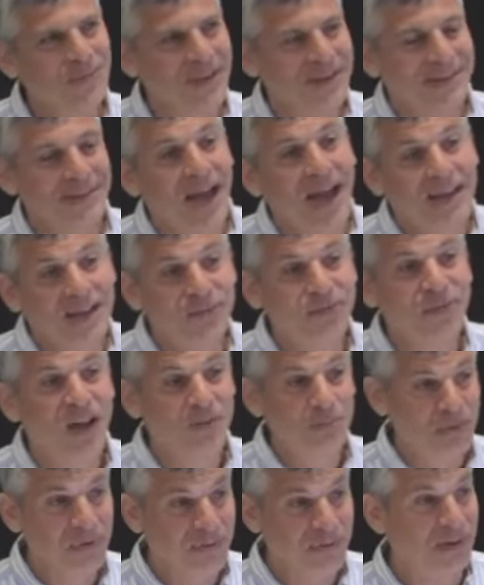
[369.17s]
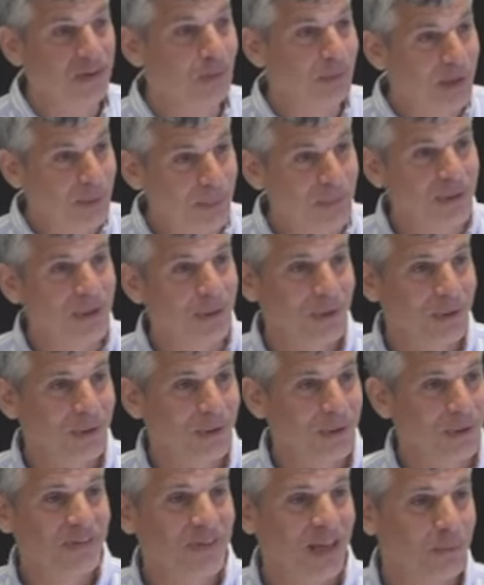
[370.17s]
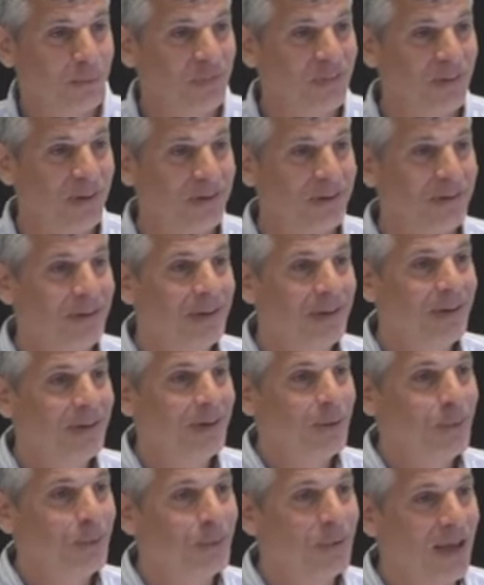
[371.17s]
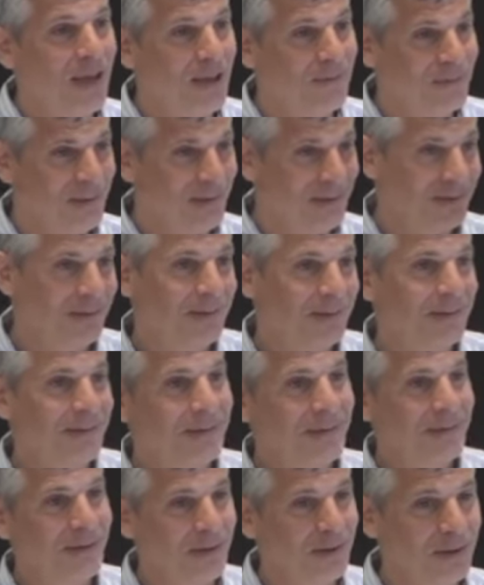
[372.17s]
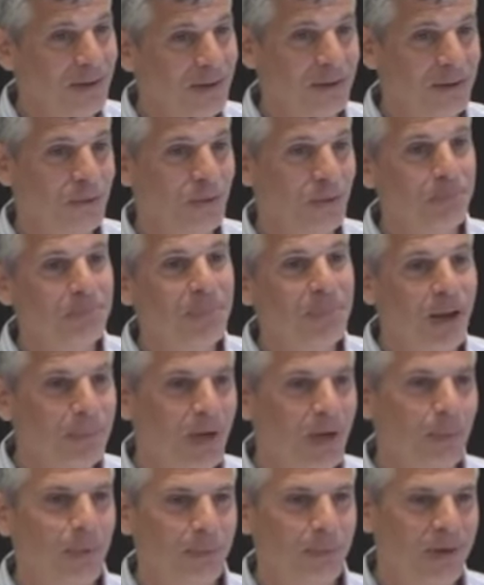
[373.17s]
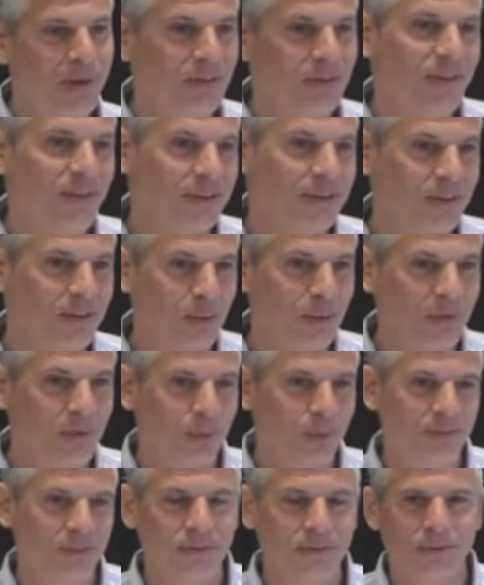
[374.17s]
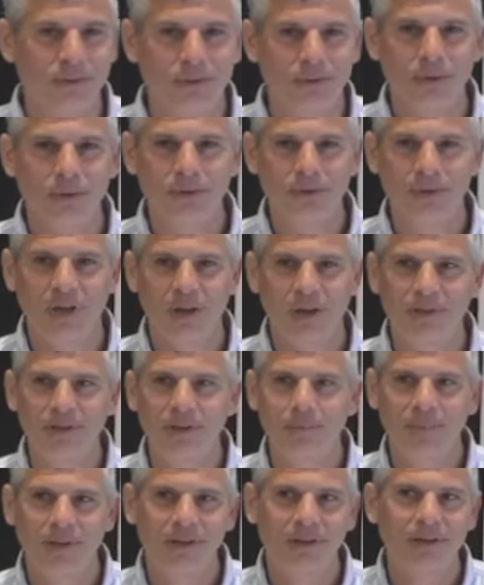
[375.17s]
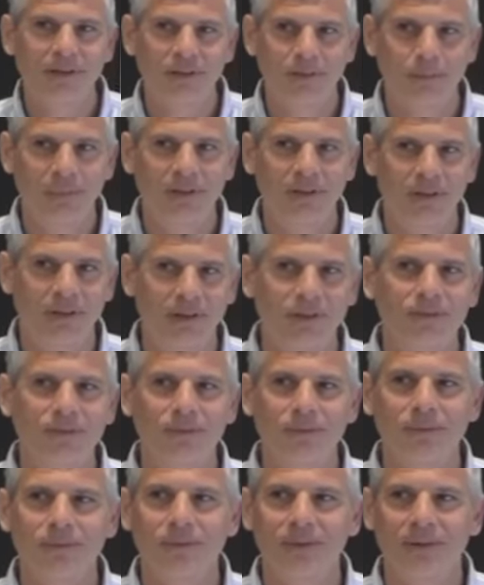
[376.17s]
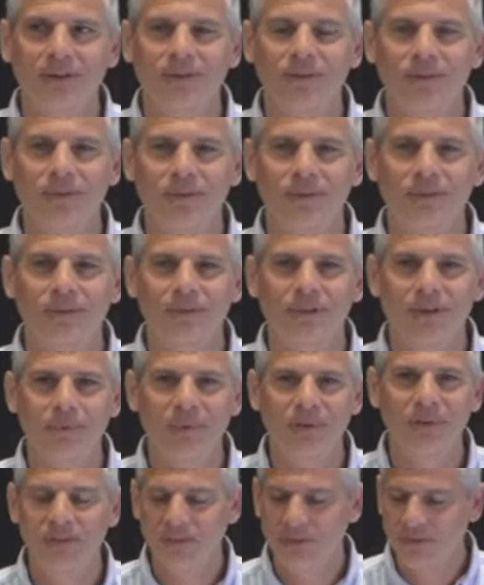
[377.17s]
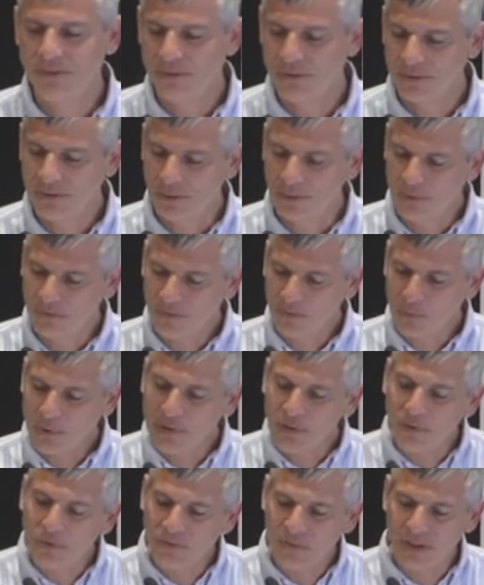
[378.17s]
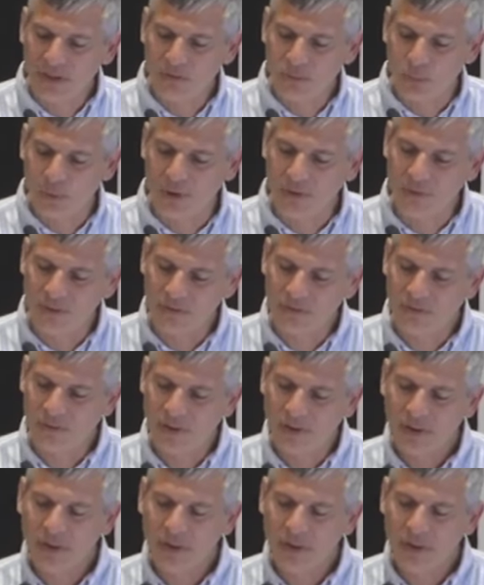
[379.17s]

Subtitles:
like 95% of the people that were going to Amazon were having an alert pop up about the fact that the book was in their local library, it might get to be an issue, right? So, this is one of those things where this